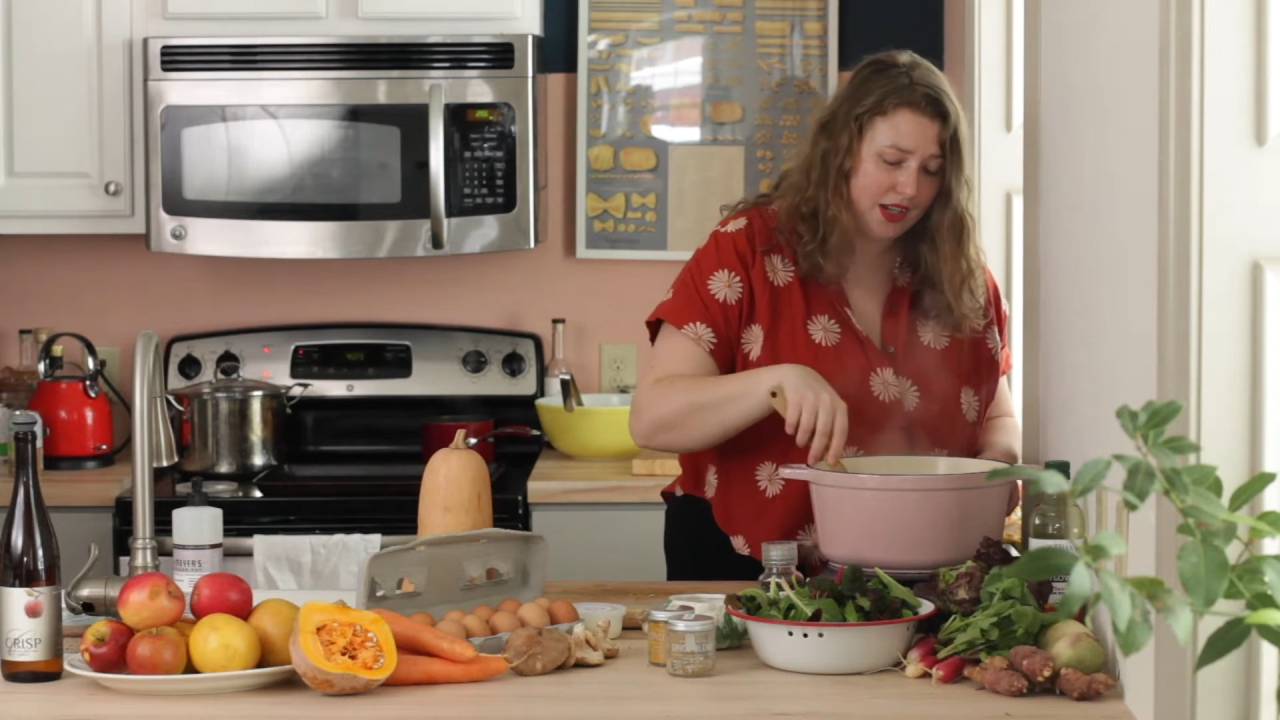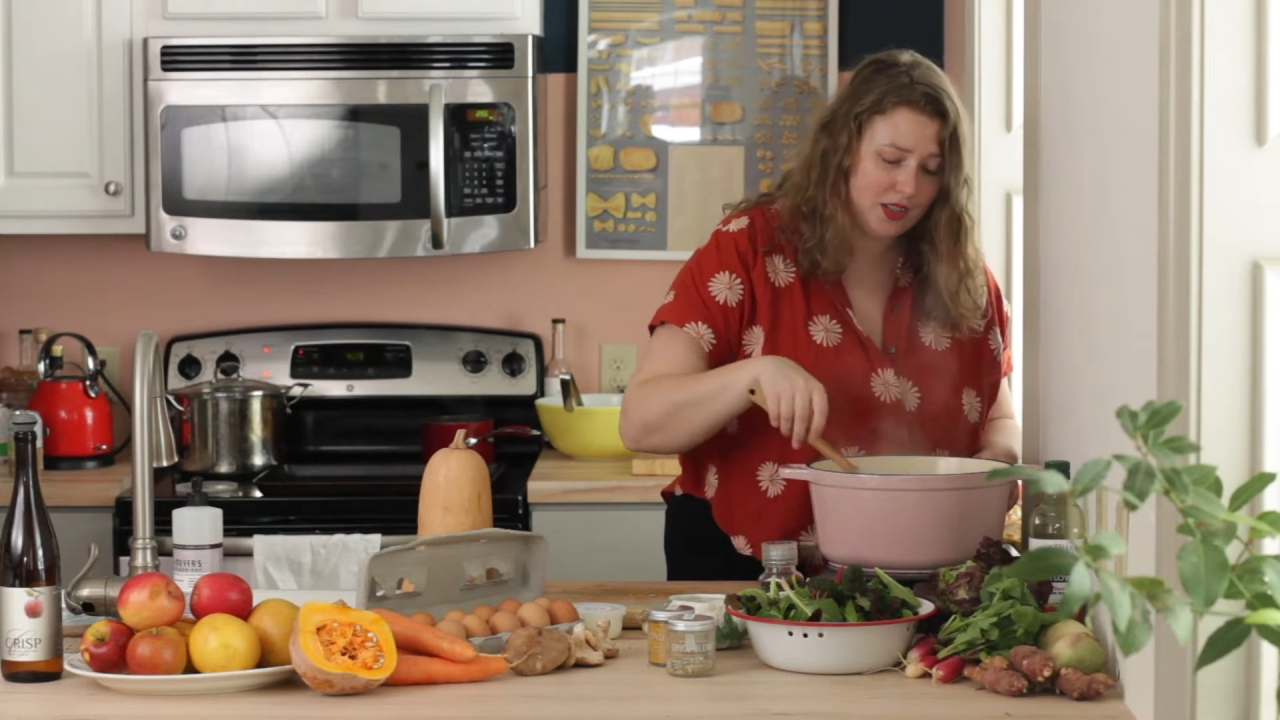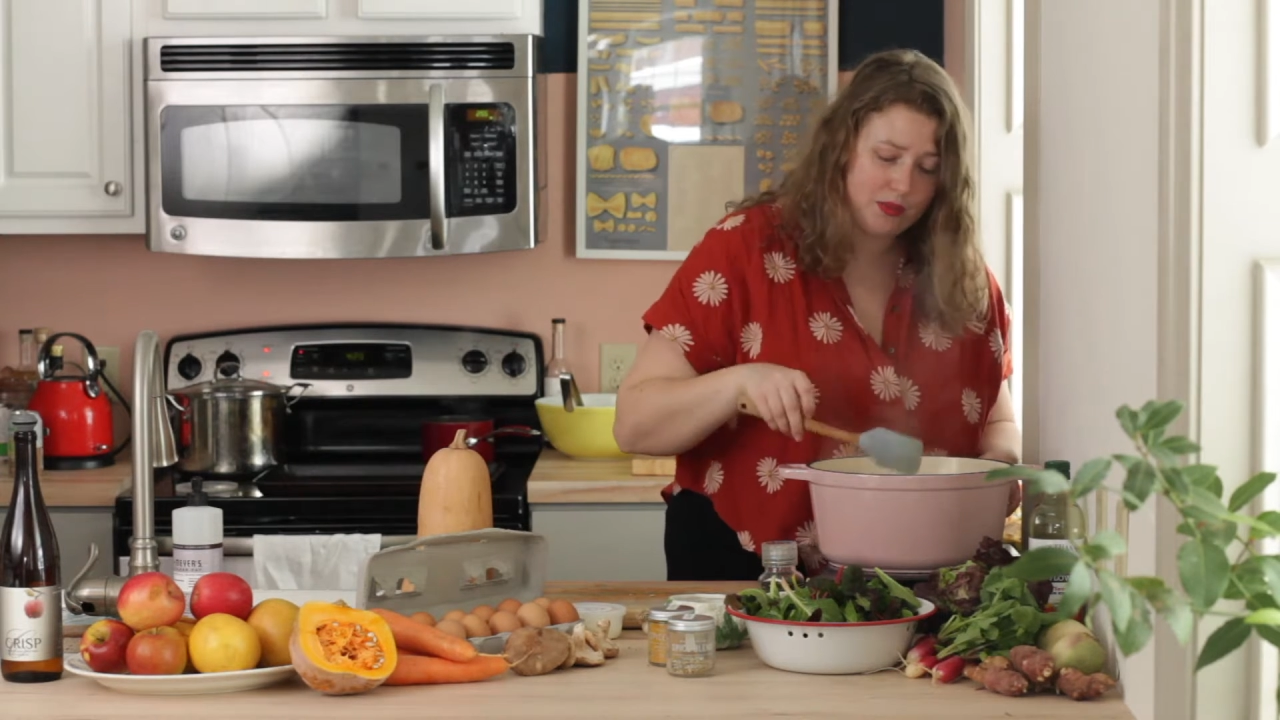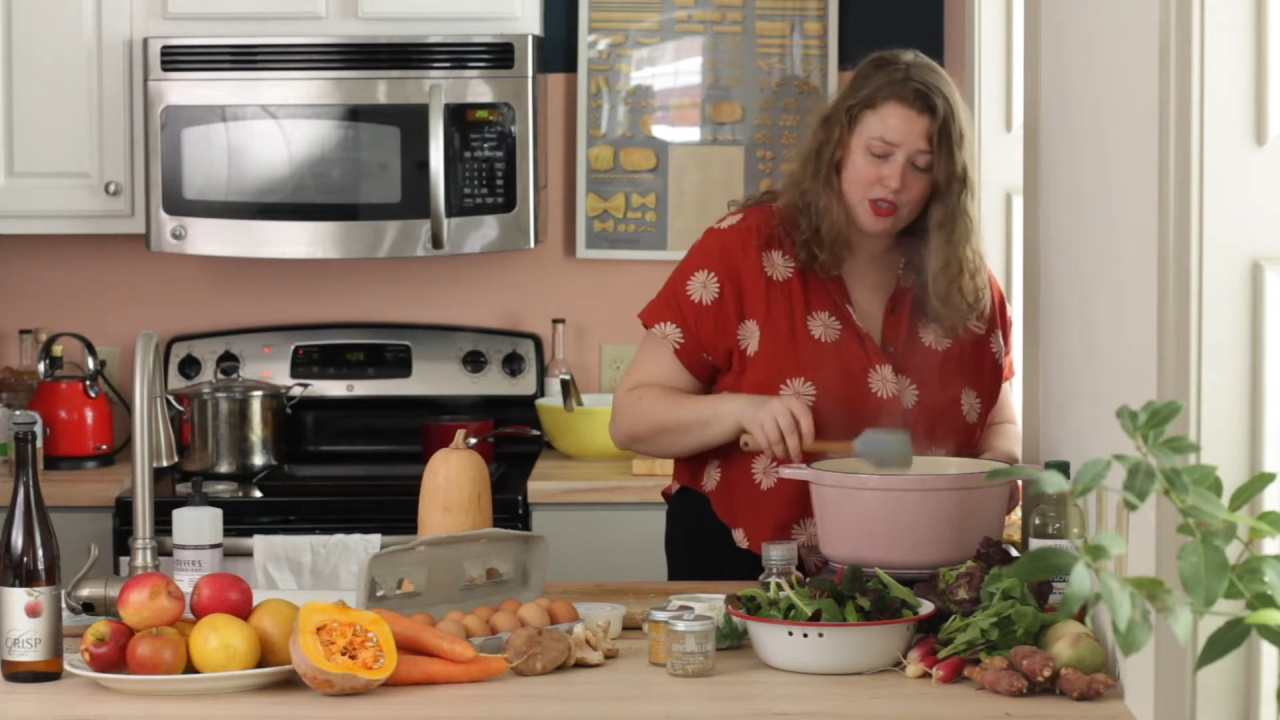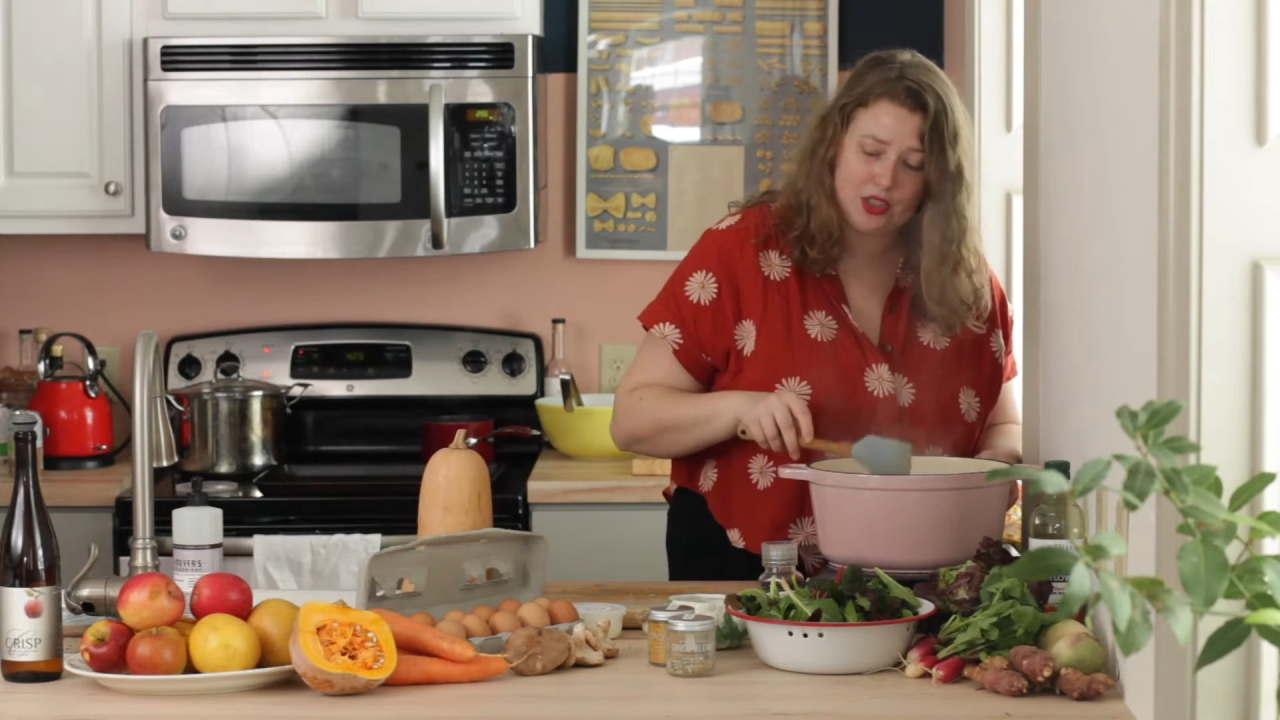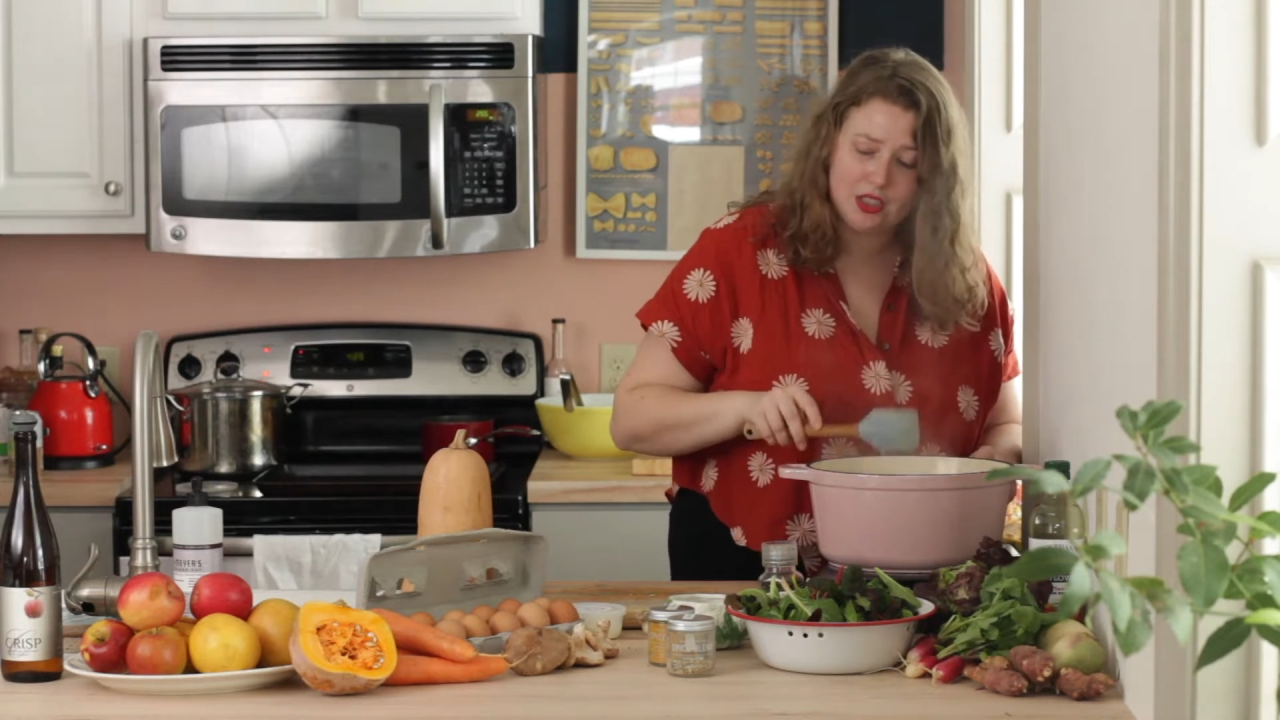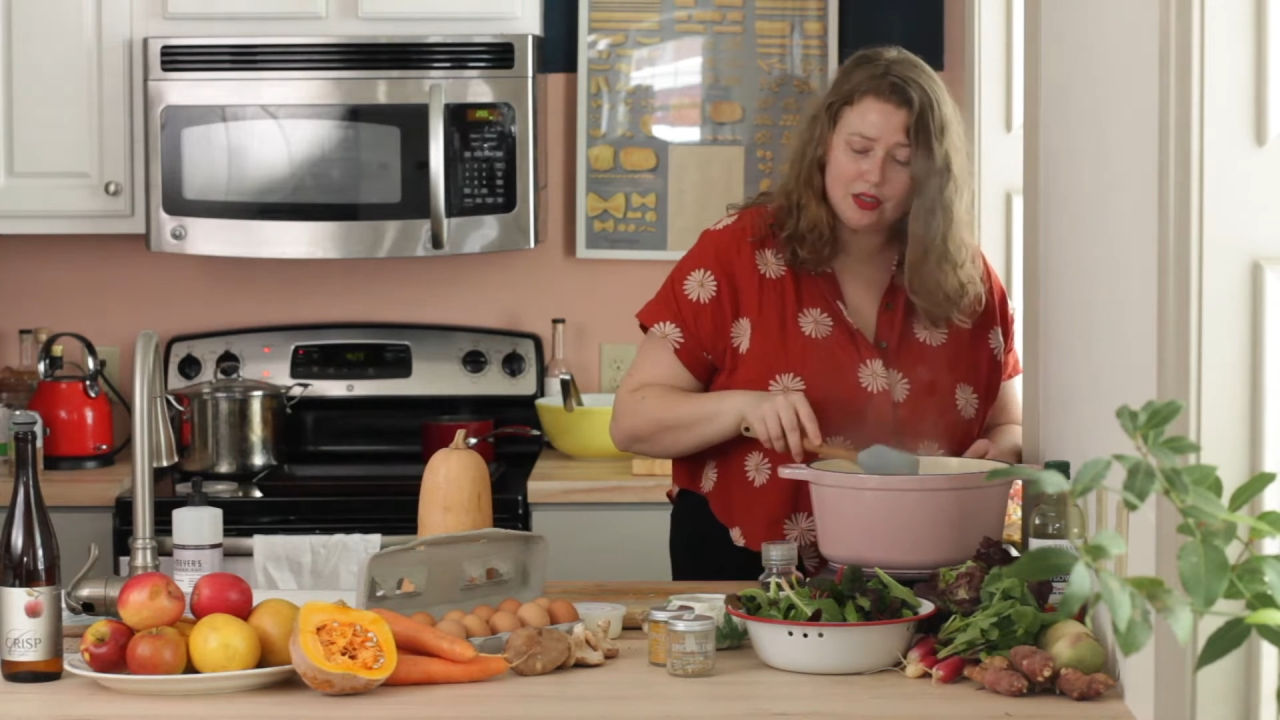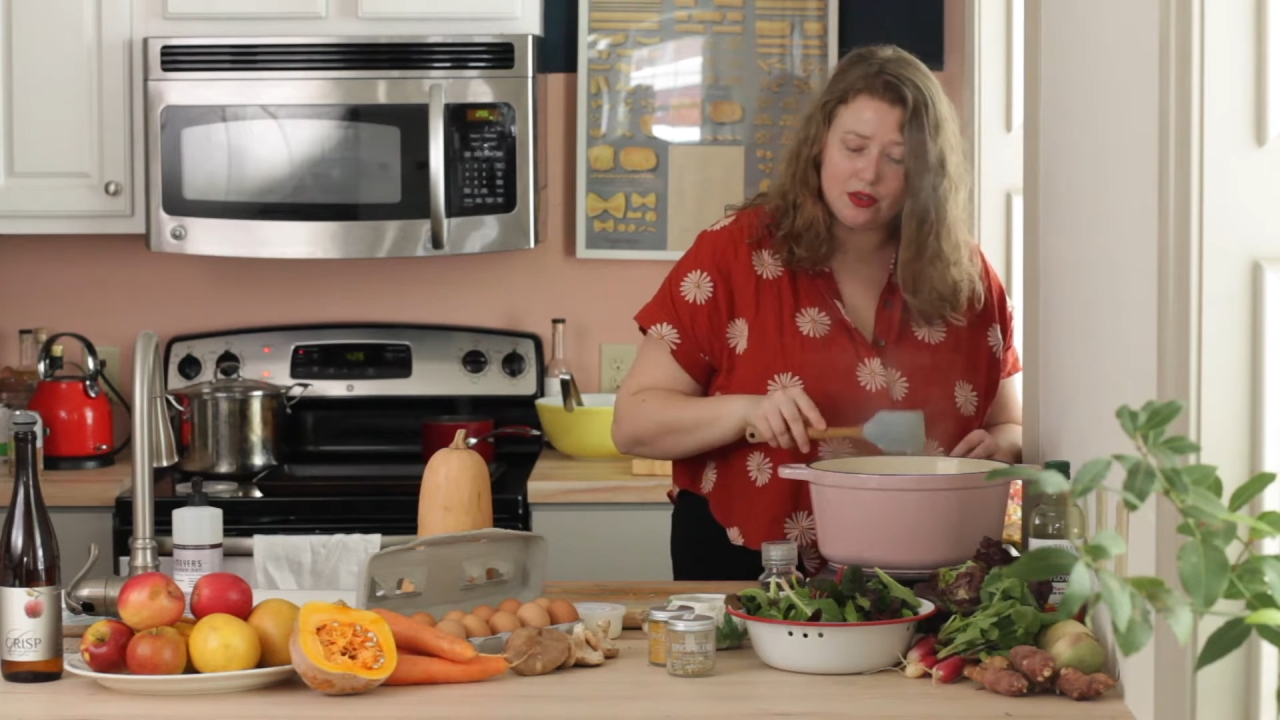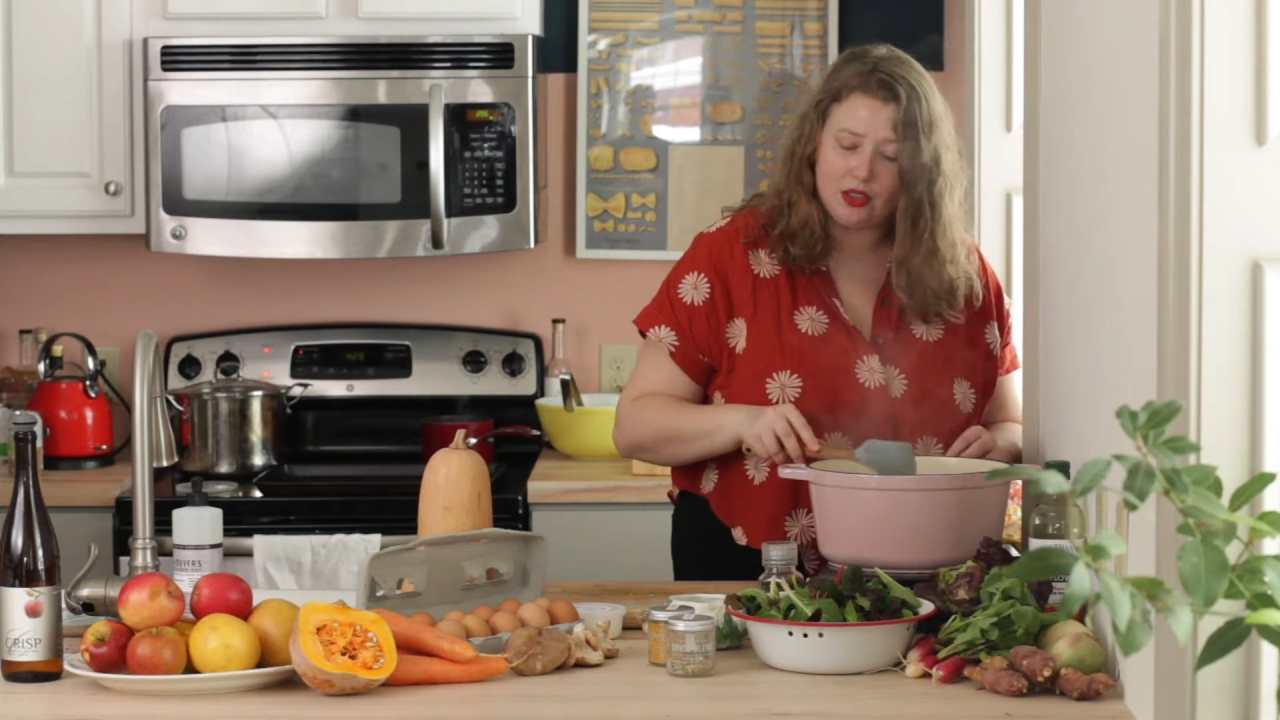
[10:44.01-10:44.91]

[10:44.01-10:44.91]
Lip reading: So we're just going to sort